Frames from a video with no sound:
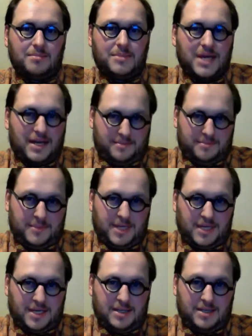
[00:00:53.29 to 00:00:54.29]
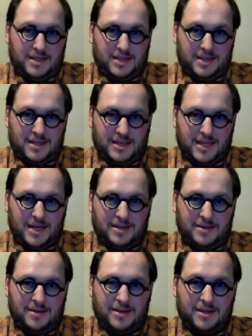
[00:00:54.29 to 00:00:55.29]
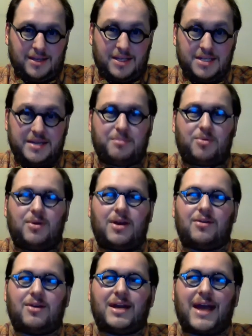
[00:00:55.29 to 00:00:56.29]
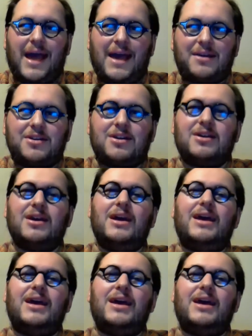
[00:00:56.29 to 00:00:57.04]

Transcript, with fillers: not the contemporary actor,